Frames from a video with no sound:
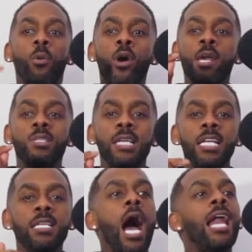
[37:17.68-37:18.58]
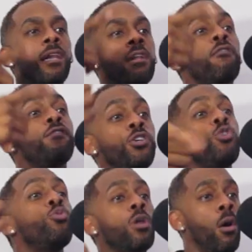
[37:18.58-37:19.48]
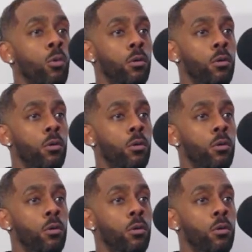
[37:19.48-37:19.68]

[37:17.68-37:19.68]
But what he was saying is, I love you though,